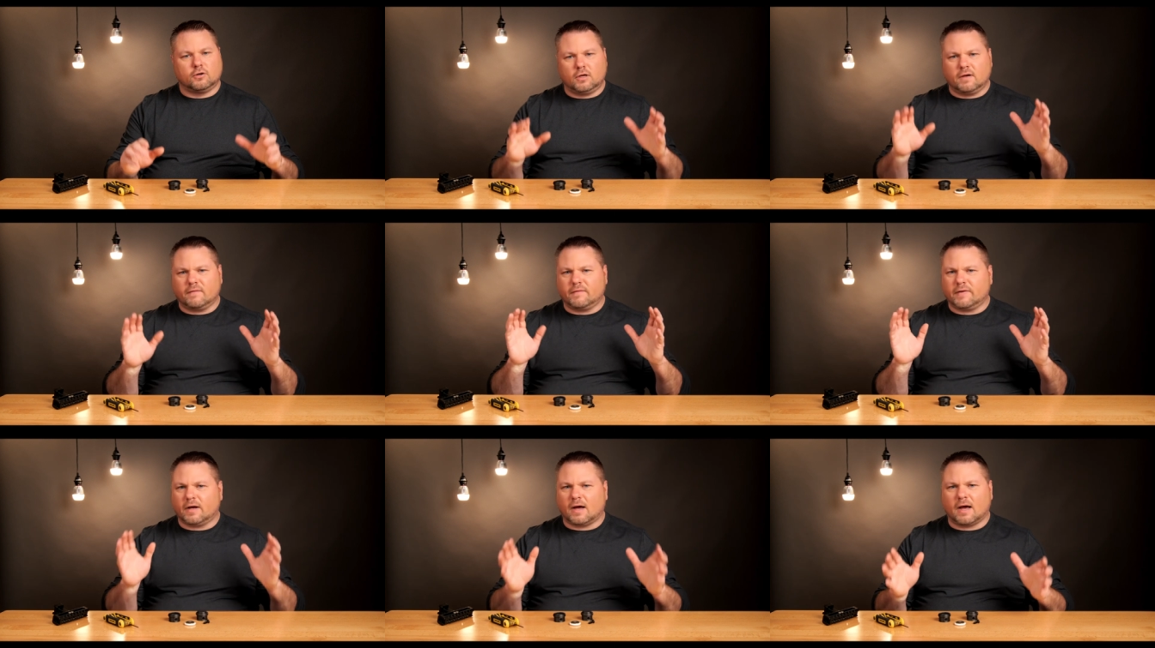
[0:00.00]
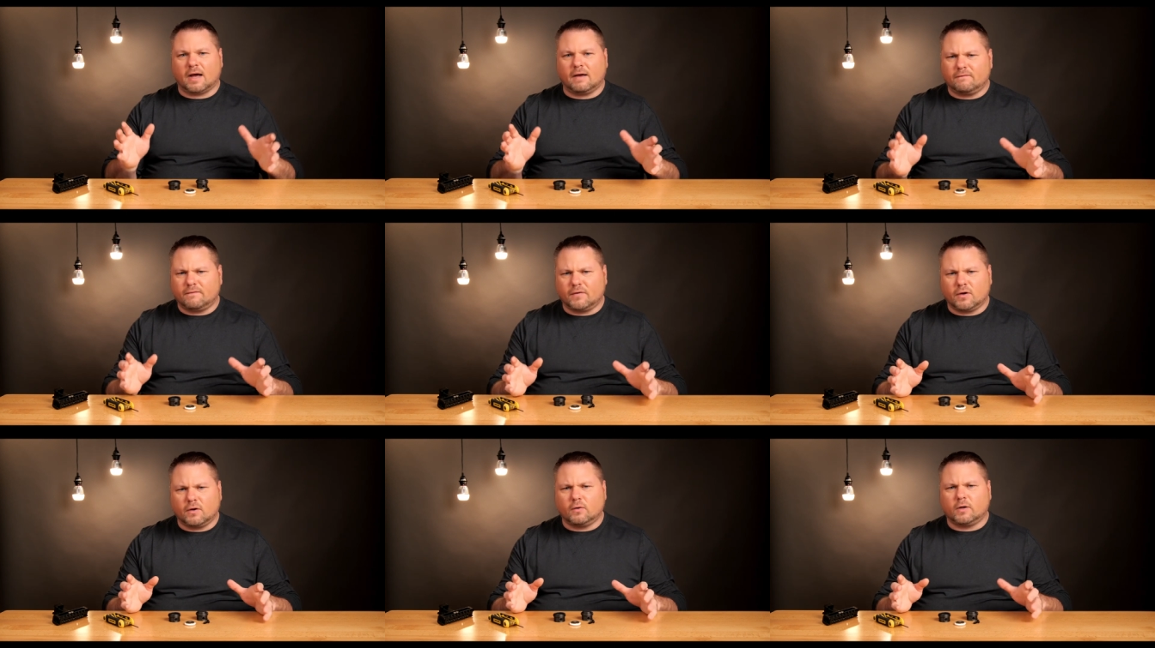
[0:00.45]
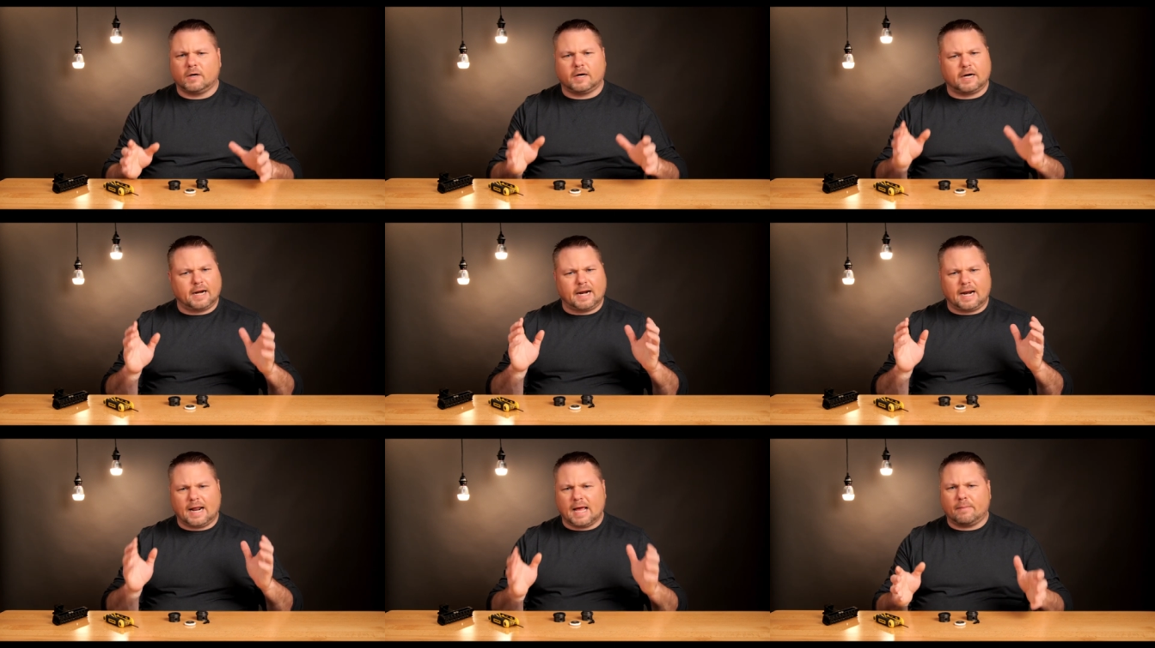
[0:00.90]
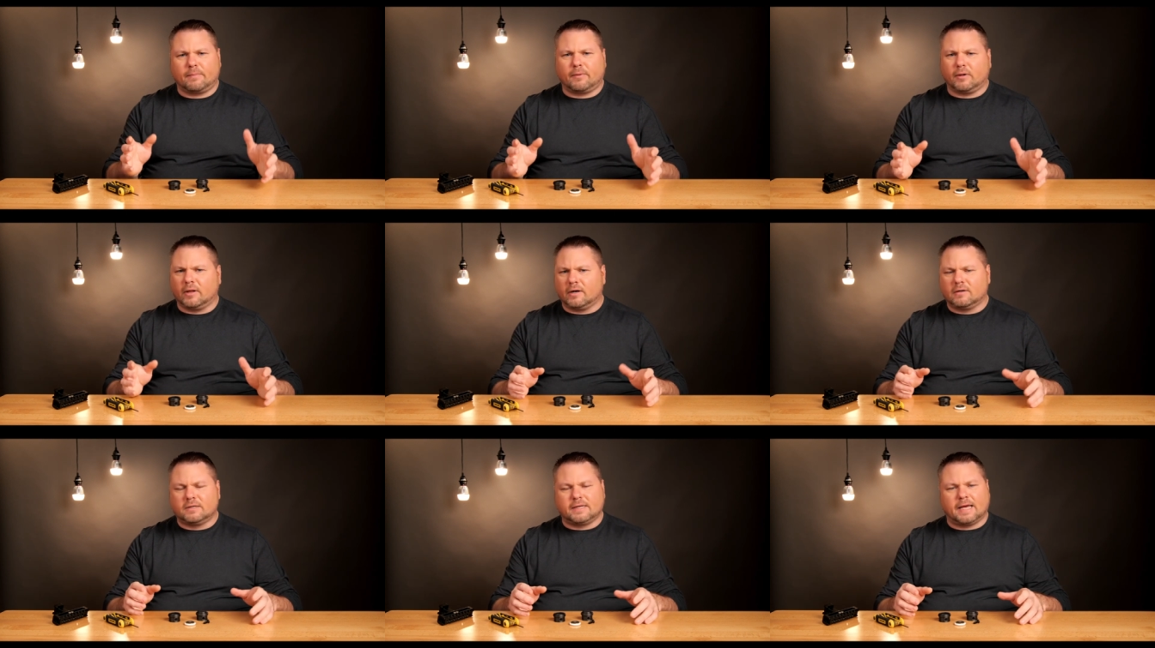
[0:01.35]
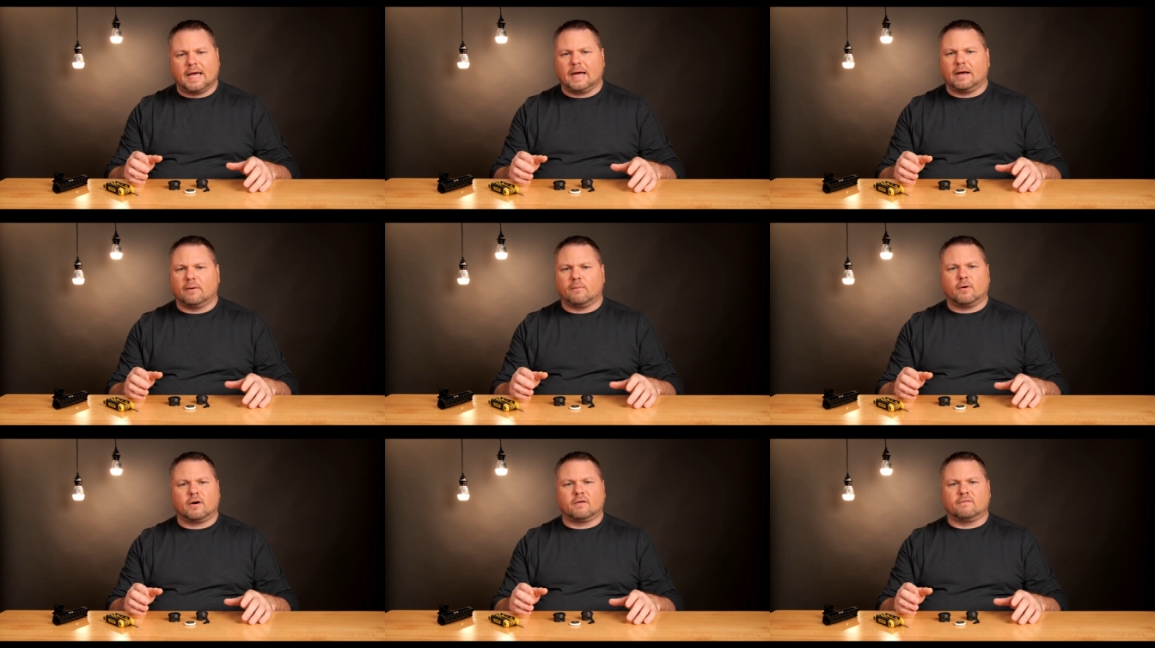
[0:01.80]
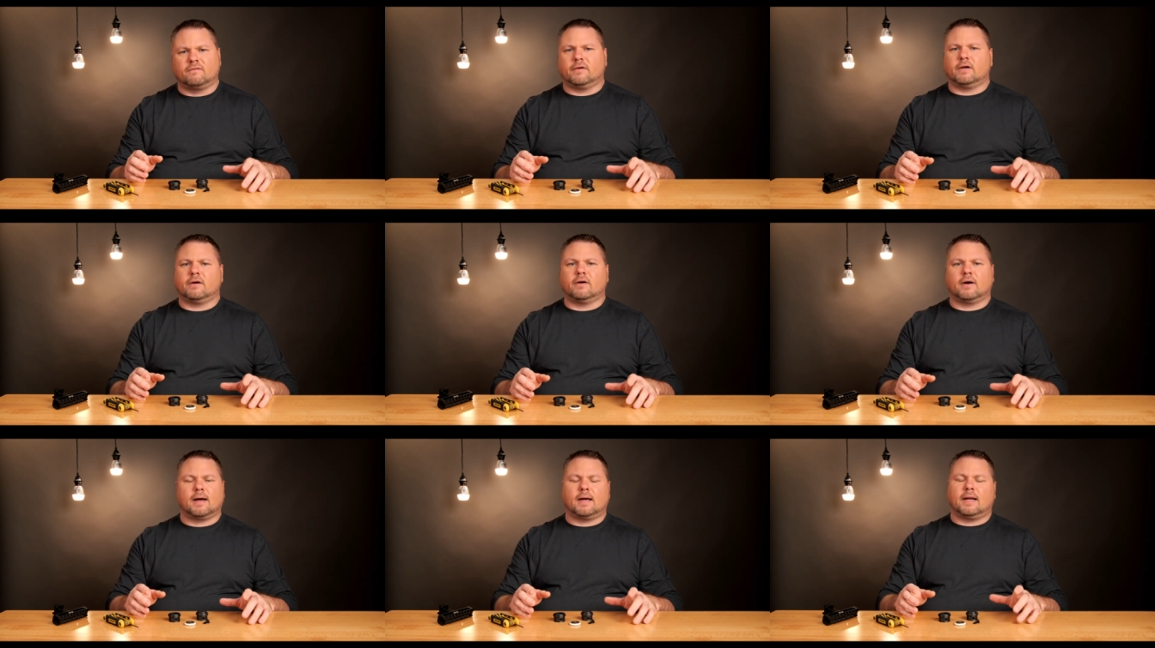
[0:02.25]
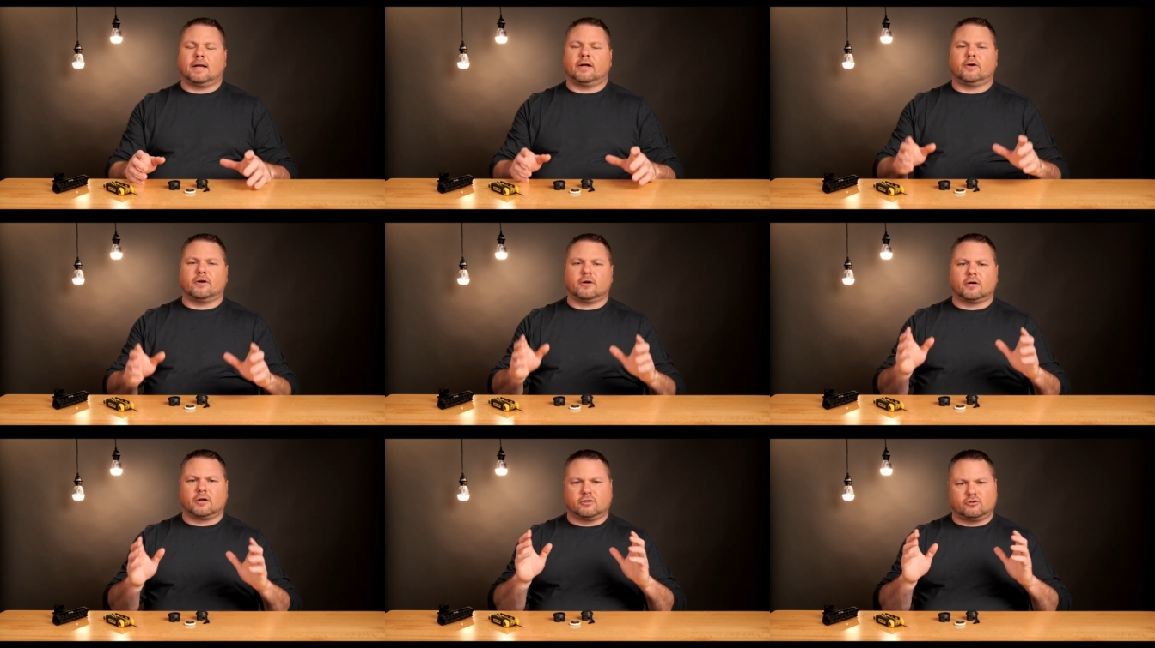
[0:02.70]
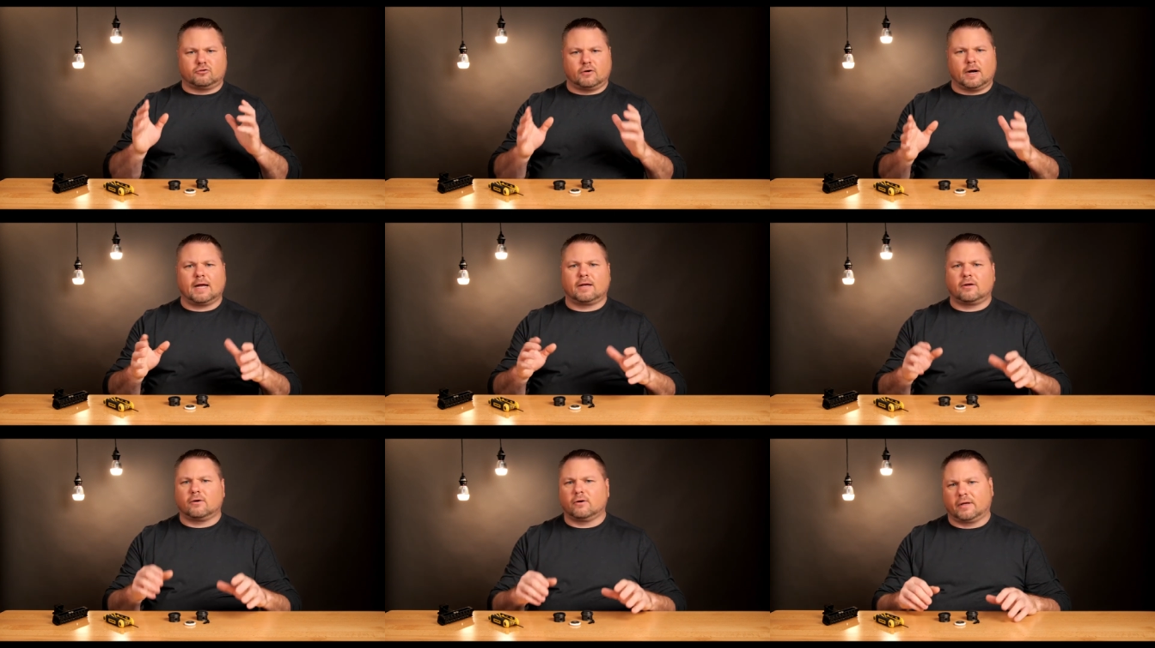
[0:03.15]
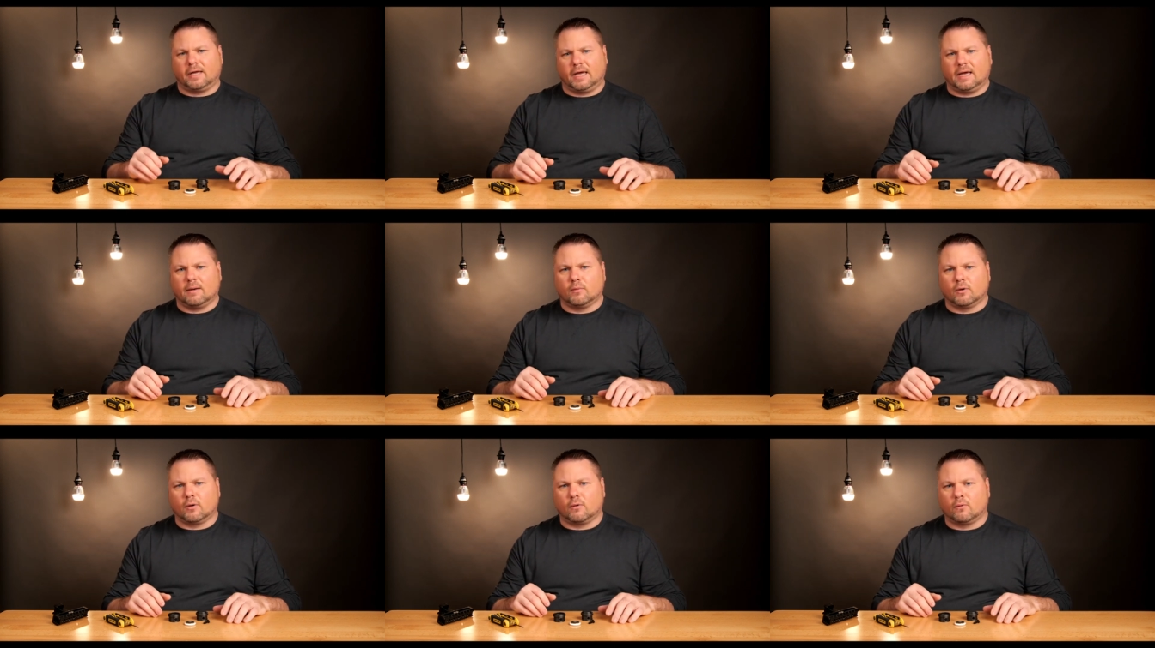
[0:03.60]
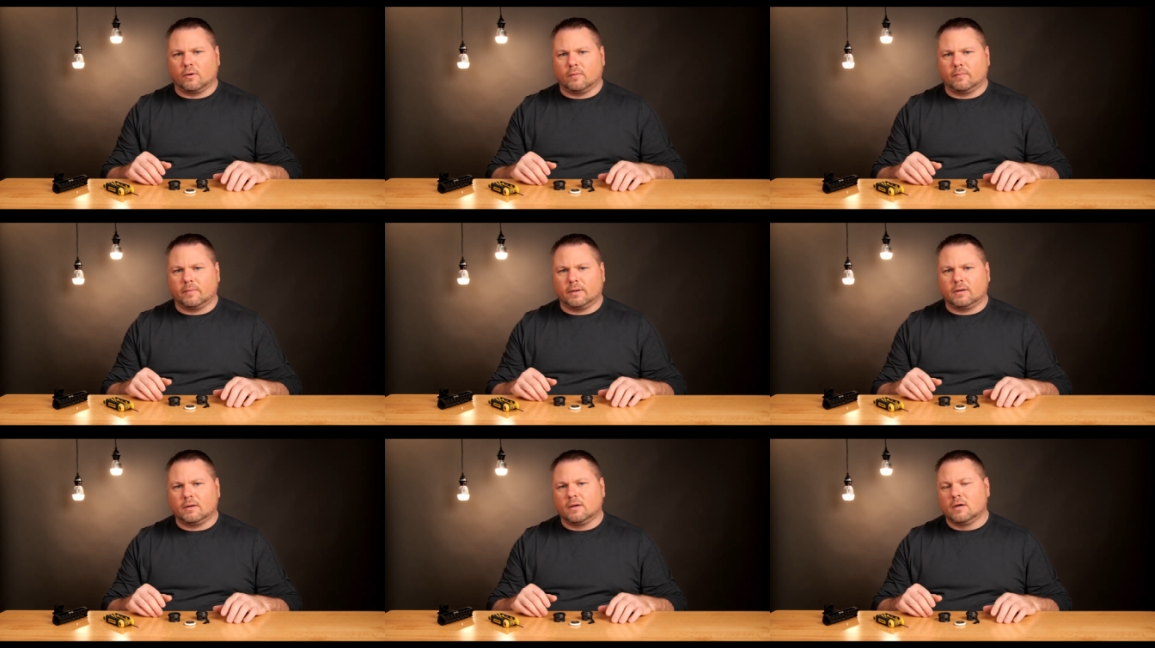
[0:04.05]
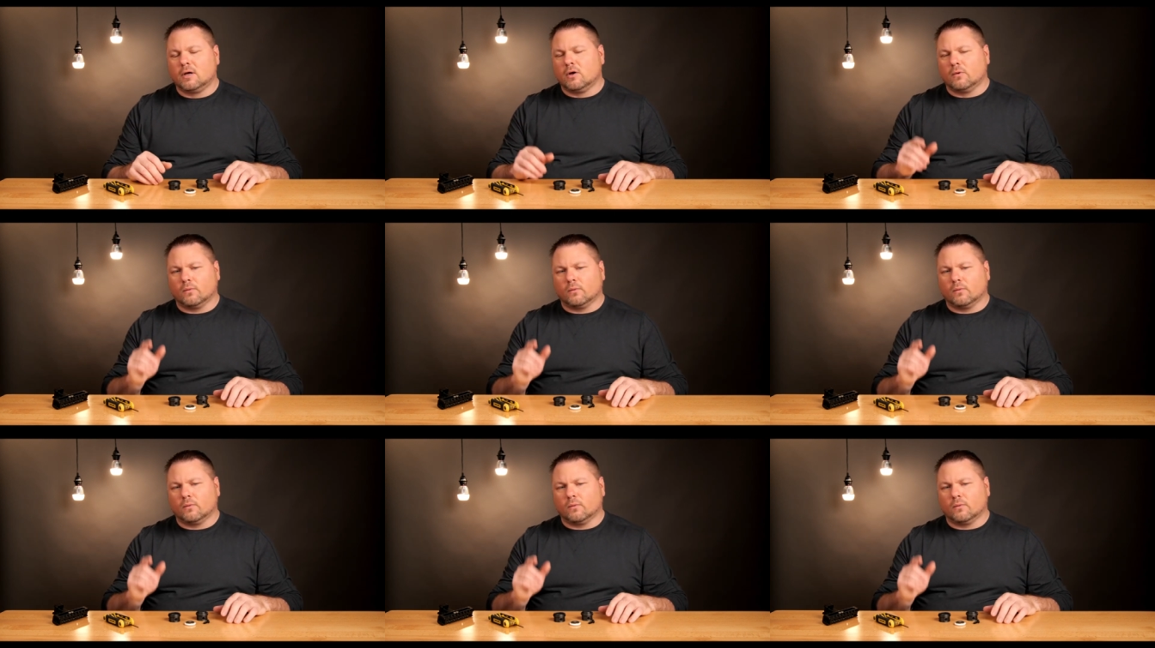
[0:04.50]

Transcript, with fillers: Do you have an iPhone and an Apple AirTag and want to figure out how you're going to track your camera equipment?